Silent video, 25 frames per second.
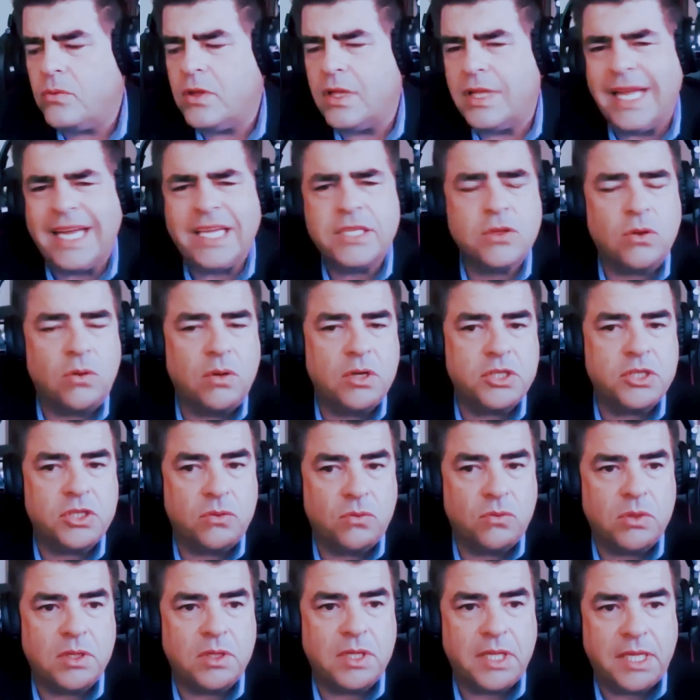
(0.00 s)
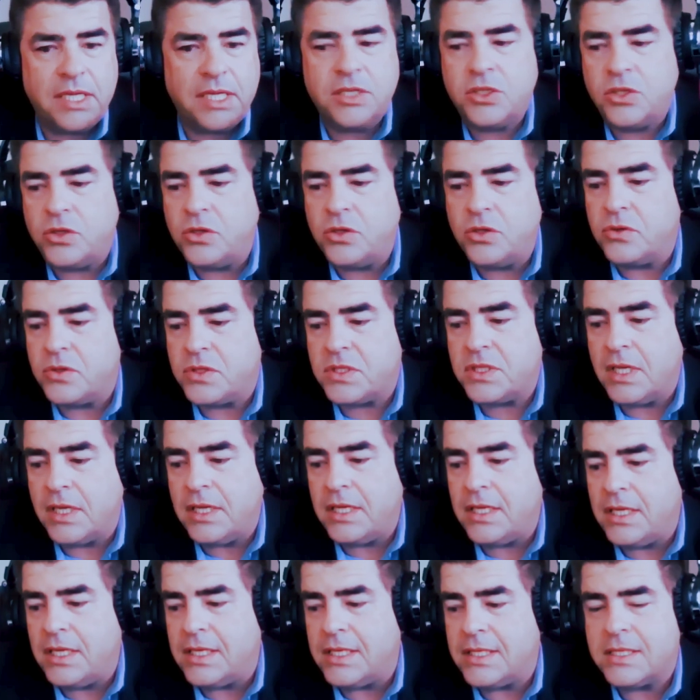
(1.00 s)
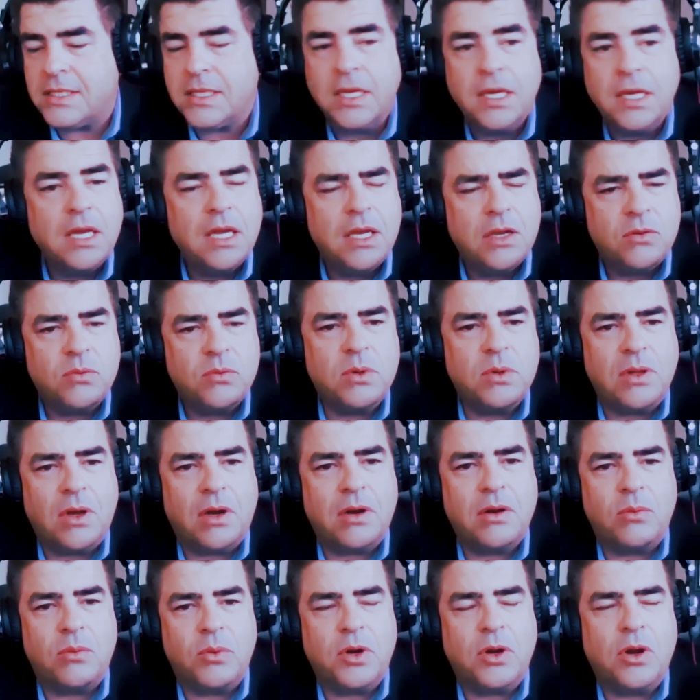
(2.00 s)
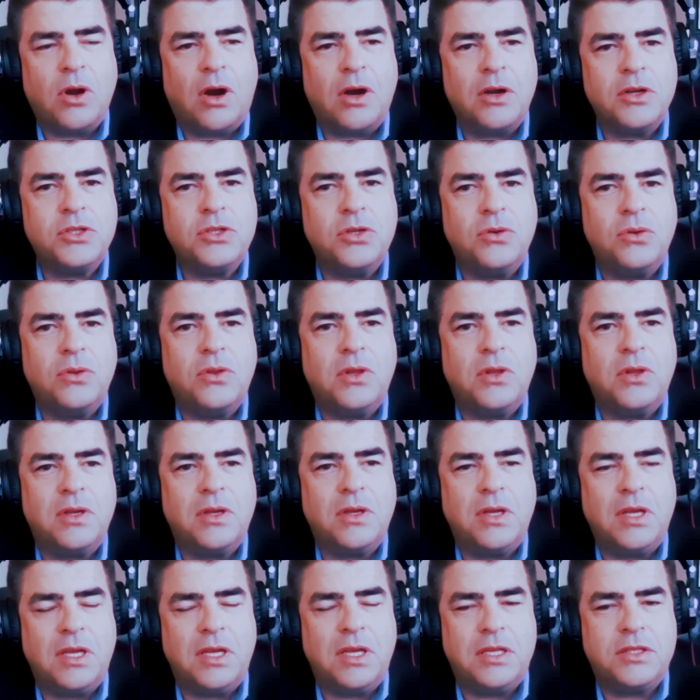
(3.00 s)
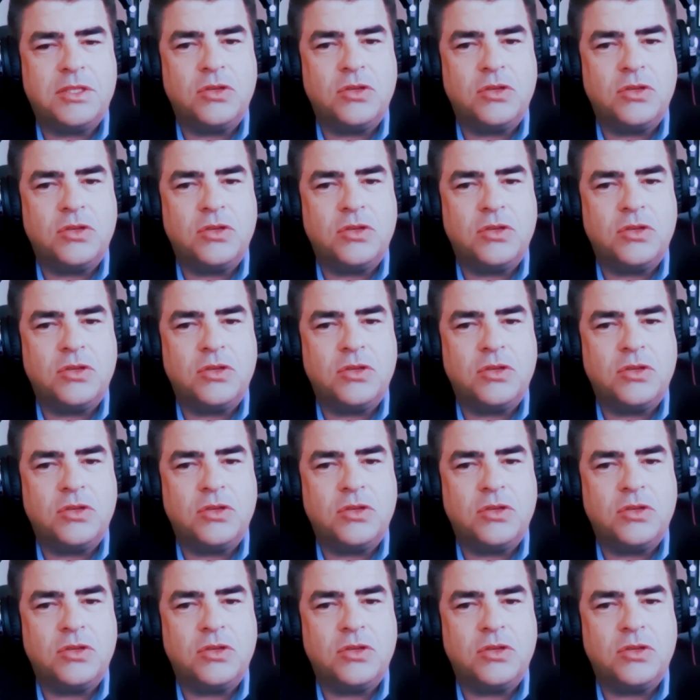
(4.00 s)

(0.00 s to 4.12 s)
the last question related to your study is regard to the. It's